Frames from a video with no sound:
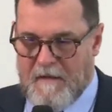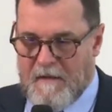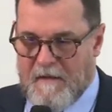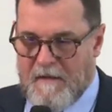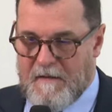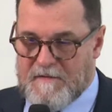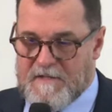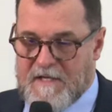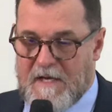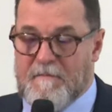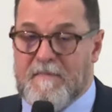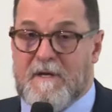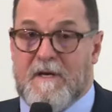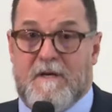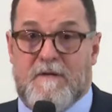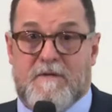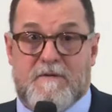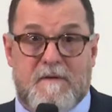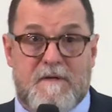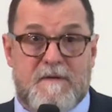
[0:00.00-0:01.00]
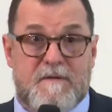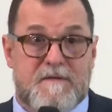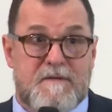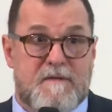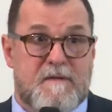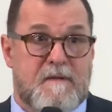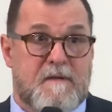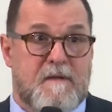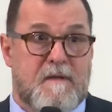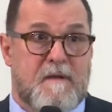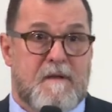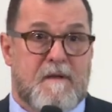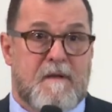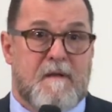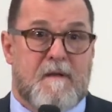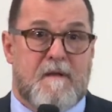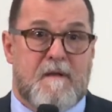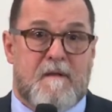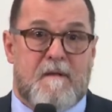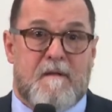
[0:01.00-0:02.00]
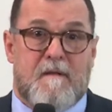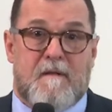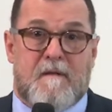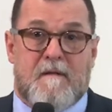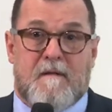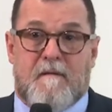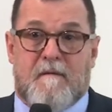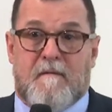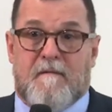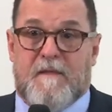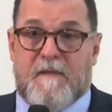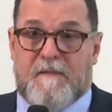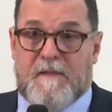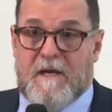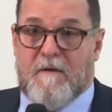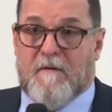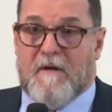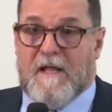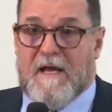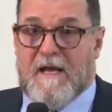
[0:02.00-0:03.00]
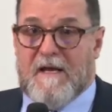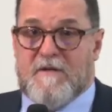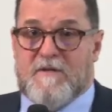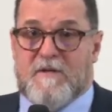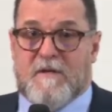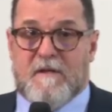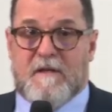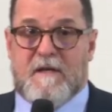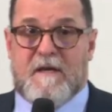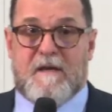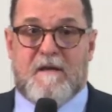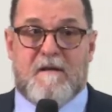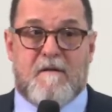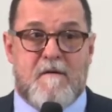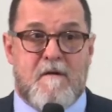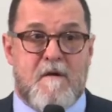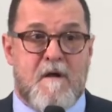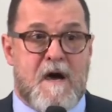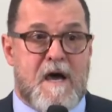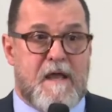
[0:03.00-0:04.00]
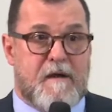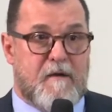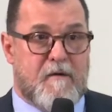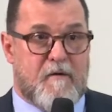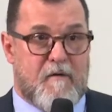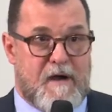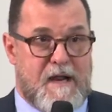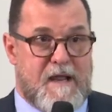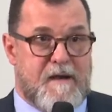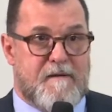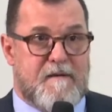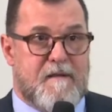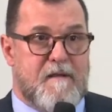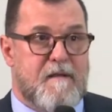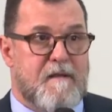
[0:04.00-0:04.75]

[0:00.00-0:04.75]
In some countries, that they will actually not grant